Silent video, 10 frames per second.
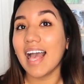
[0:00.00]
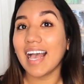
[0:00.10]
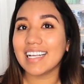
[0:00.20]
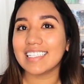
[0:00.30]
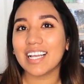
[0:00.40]

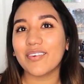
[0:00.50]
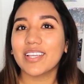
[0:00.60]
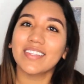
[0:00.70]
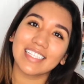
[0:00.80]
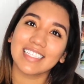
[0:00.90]
Hi guys, how are
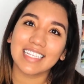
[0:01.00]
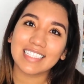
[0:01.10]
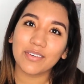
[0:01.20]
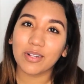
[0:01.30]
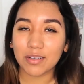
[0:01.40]
you? This is
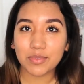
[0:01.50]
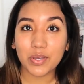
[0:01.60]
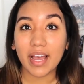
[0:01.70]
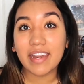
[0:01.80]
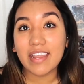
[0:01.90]
Leslie. Welcome
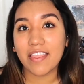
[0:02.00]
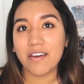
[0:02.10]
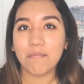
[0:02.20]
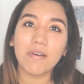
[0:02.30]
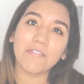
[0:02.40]
to another
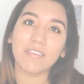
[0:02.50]
of my